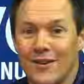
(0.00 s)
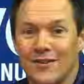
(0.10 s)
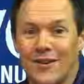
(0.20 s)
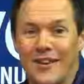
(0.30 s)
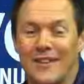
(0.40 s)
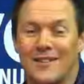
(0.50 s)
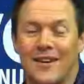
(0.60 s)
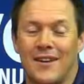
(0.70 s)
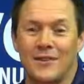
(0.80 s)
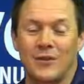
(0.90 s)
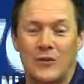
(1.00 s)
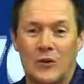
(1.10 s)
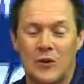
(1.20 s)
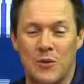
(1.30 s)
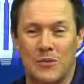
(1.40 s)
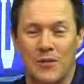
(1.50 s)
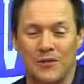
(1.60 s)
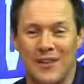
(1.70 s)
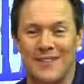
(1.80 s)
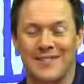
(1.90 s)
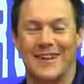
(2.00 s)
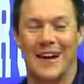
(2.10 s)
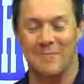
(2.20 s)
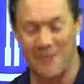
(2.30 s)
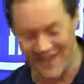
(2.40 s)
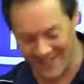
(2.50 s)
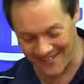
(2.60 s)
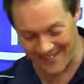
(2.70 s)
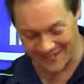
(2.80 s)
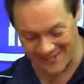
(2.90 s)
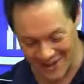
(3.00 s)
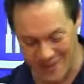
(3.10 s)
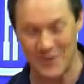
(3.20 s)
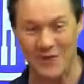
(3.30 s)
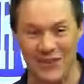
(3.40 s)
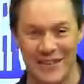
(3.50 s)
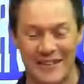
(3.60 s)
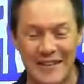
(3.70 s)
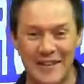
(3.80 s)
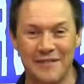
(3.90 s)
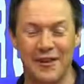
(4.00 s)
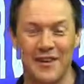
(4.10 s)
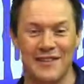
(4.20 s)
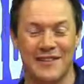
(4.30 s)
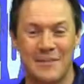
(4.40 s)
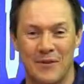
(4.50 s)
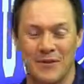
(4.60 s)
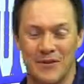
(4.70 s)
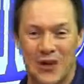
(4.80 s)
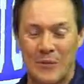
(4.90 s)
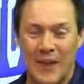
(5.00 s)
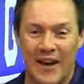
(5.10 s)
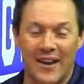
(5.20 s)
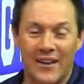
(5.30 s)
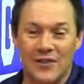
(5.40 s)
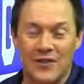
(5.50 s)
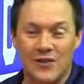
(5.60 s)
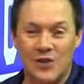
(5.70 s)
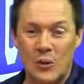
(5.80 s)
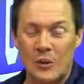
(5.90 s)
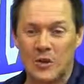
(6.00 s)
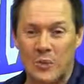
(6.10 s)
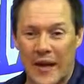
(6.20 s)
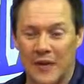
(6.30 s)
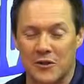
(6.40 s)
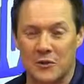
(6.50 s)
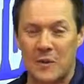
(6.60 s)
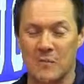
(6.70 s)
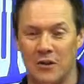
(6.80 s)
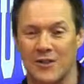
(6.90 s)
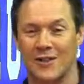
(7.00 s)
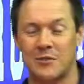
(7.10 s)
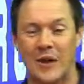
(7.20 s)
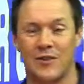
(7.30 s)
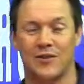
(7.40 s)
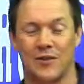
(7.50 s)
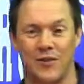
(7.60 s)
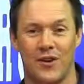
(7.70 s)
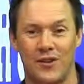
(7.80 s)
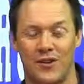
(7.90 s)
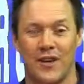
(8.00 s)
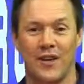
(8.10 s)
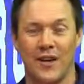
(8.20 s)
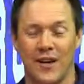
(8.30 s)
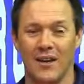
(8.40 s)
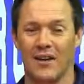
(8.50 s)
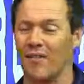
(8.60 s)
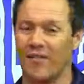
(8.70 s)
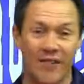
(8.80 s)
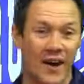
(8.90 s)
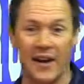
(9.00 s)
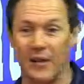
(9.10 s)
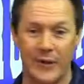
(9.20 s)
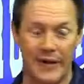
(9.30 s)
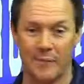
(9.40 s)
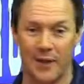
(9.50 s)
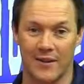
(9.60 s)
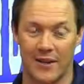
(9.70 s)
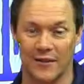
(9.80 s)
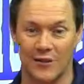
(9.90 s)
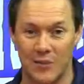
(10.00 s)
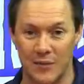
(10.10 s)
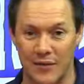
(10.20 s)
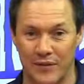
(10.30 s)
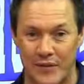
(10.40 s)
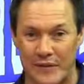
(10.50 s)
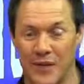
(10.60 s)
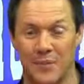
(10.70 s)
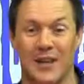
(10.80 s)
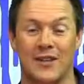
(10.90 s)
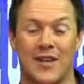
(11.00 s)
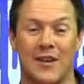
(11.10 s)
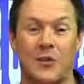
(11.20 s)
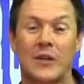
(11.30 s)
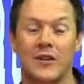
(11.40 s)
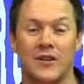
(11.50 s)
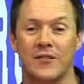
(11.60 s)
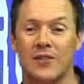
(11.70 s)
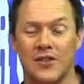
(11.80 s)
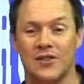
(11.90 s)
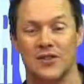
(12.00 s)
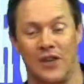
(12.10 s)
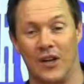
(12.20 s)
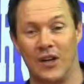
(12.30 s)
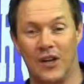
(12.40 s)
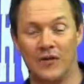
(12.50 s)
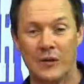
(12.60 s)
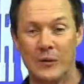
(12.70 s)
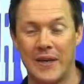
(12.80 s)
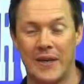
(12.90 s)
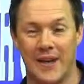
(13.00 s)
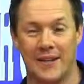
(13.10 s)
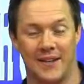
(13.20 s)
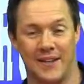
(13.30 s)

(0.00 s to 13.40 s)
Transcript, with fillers: So yes, it is of course Super fifteen time. J T Gordias falling asleep on the job here. So the Stormers are back, the Springbok test matches are finished. Okay, finally we get back down to Super fifteen rugby. Let's take a quick look at the fixtures over the weekend.